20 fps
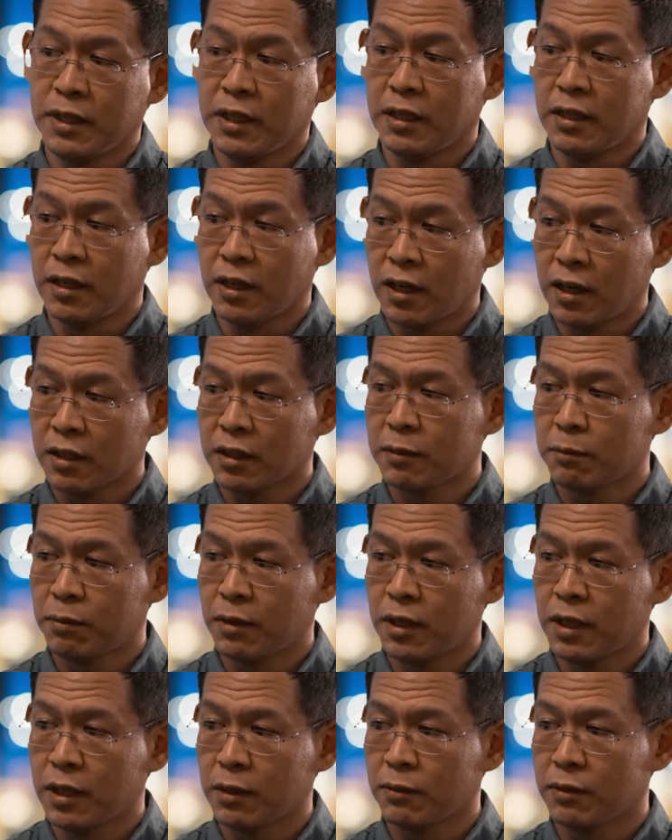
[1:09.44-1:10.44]
to be
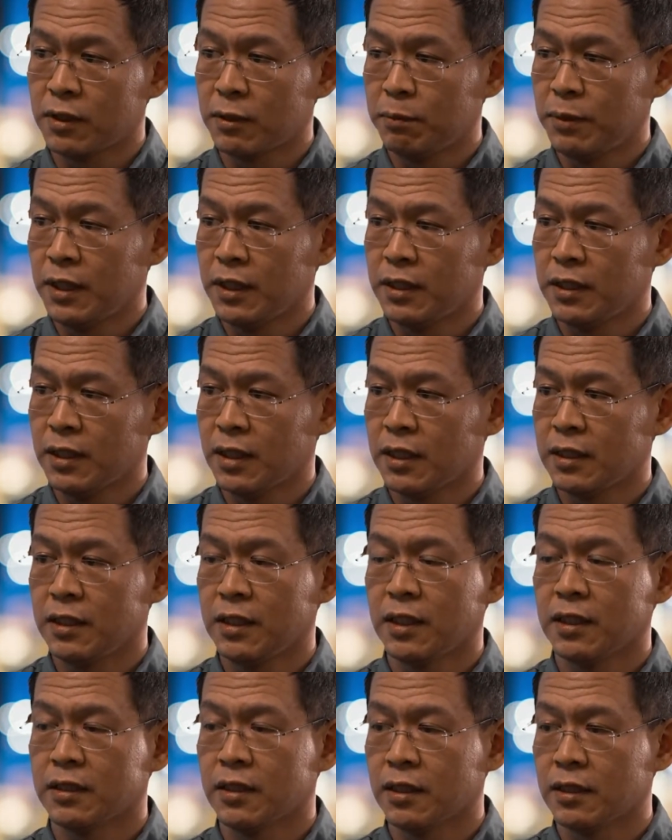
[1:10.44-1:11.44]
non-compliant with the PCI
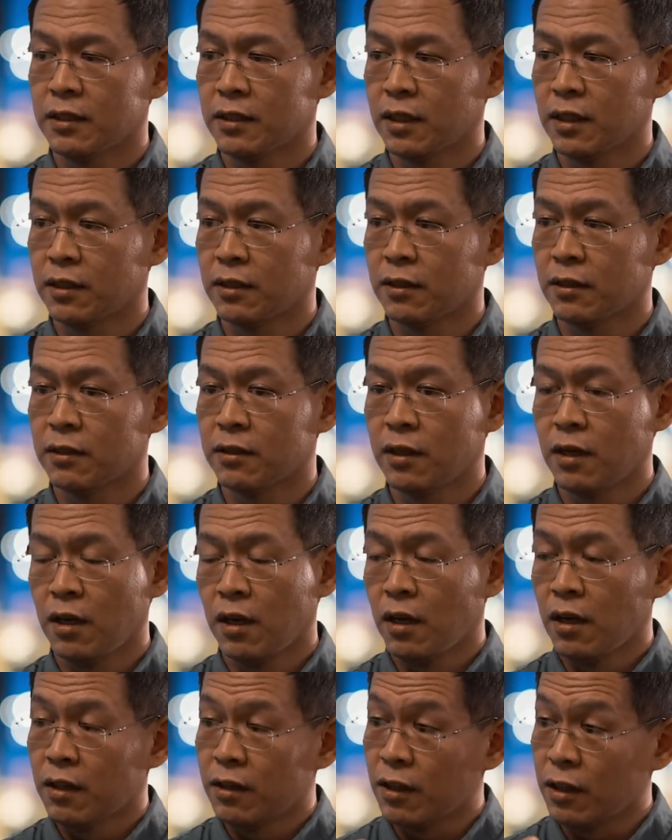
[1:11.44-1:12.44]
DSS standards,
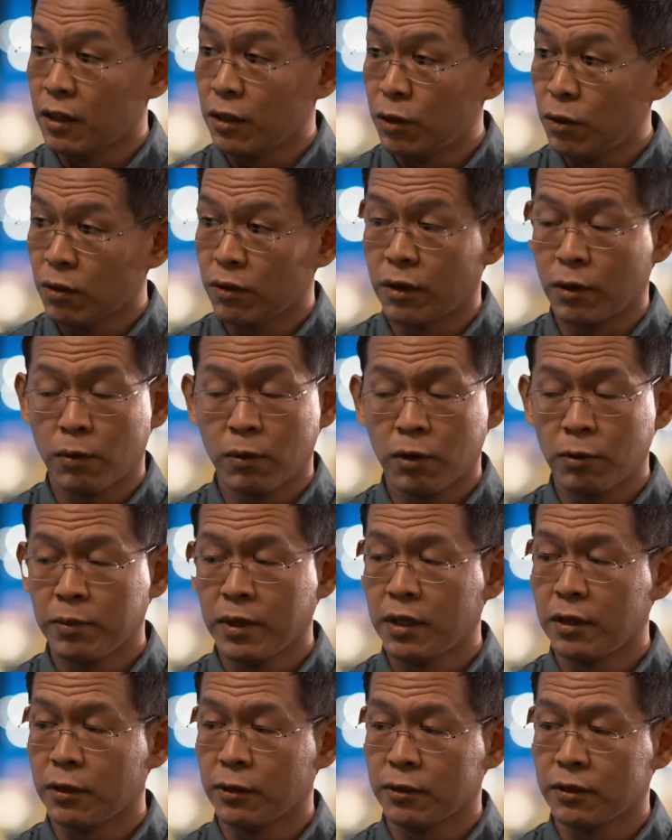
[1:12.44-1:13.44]
then there will
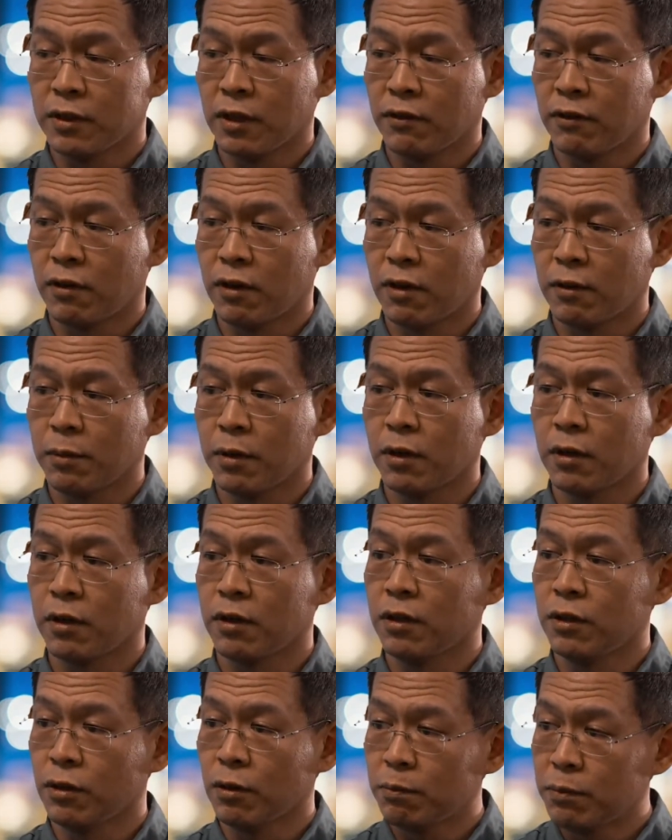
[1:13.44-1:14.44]
be no safe harbor.
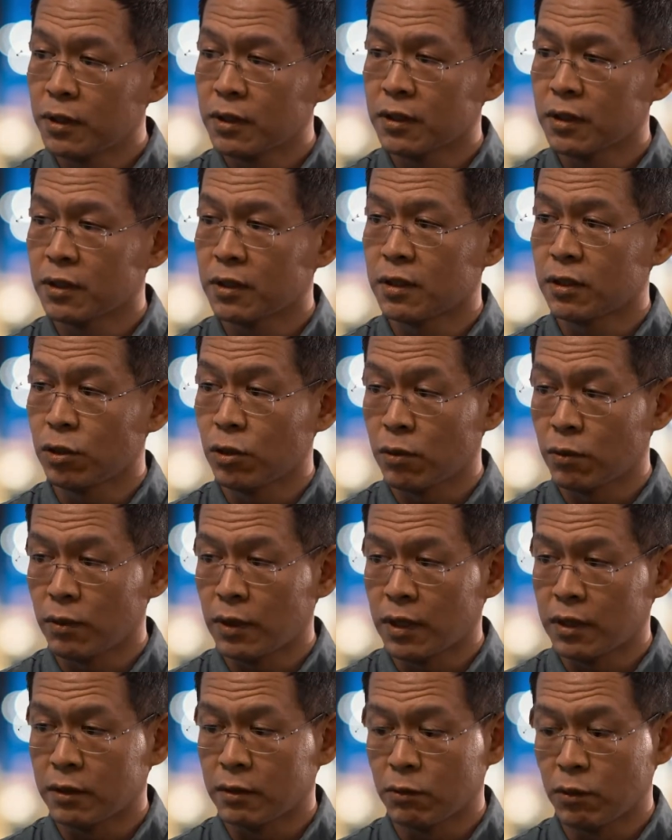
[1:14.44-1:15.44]
Your business
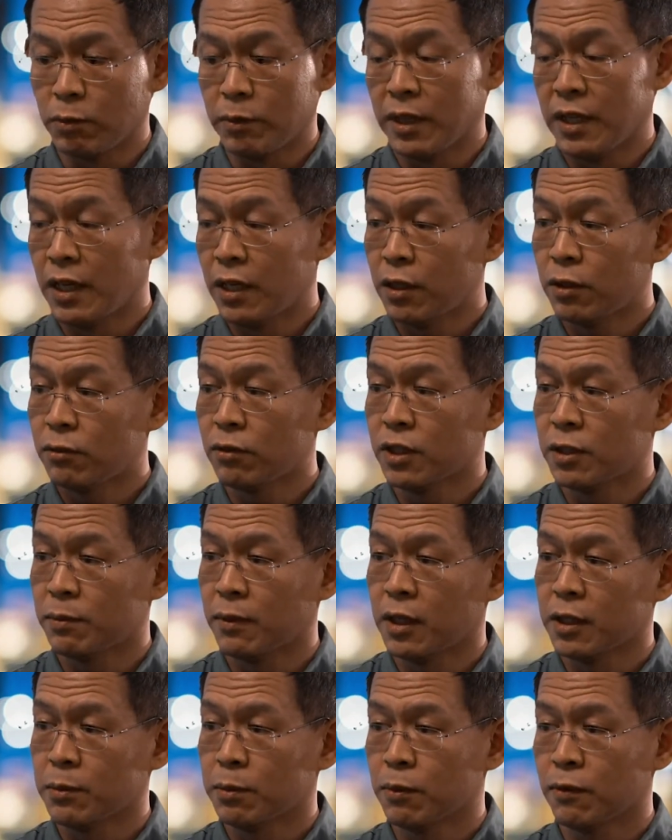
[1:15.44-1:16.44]
will be held
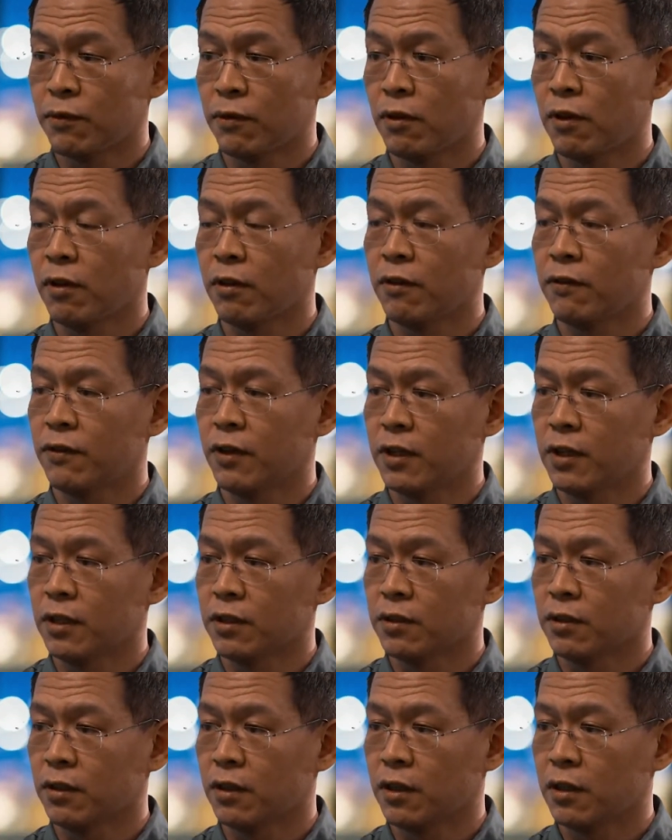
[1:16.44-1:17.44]
responsible for all the
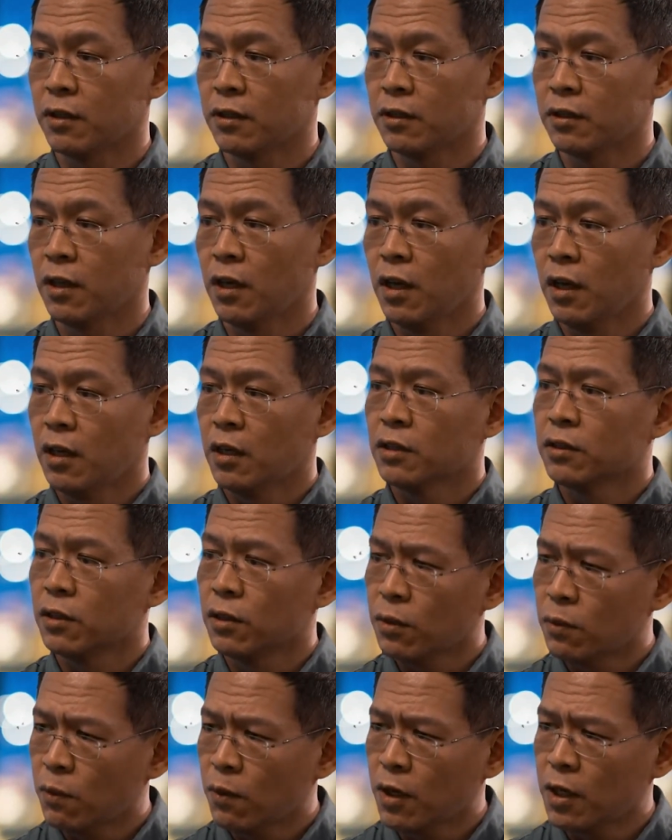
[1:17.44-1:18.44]
financial loss.
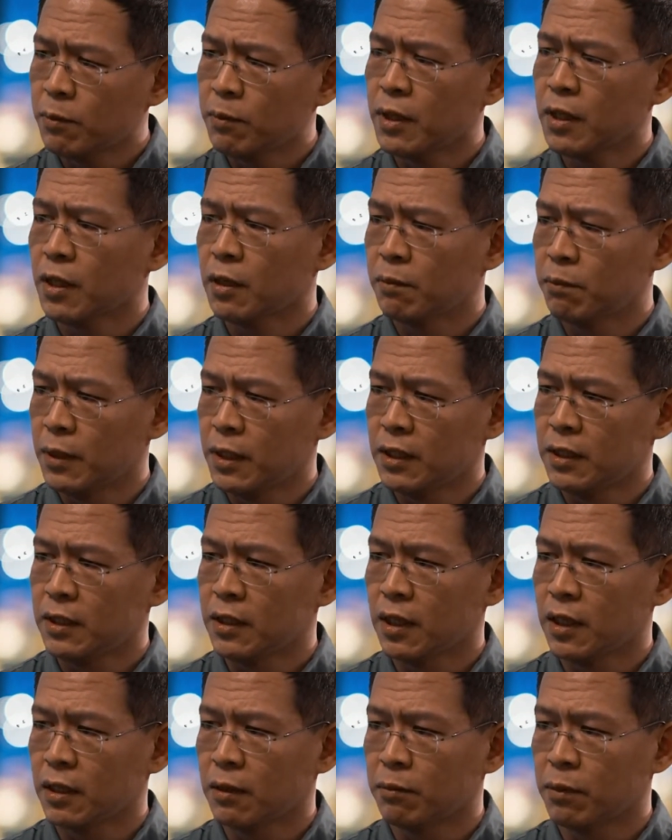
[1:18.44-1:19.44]
So you want to become
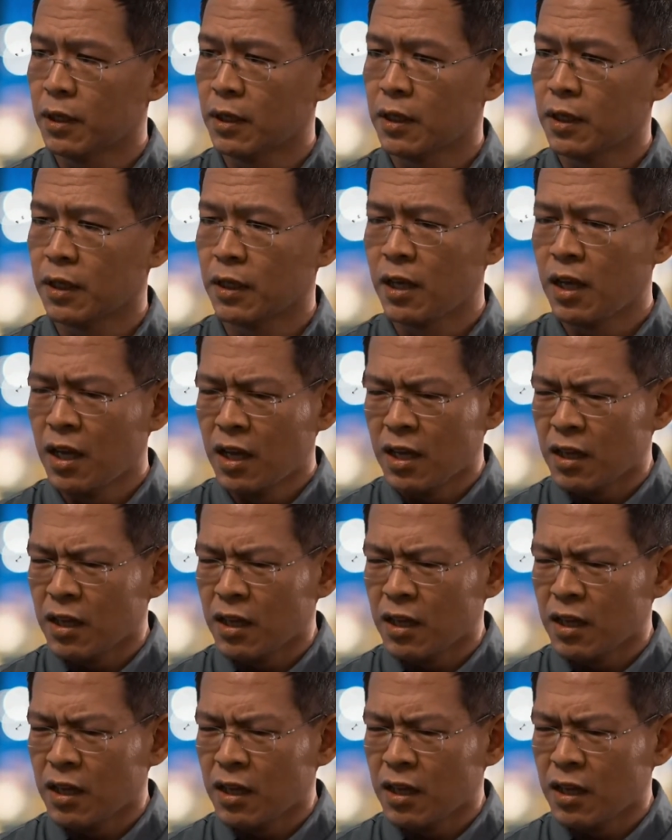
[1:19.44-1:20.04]
PCI compliant.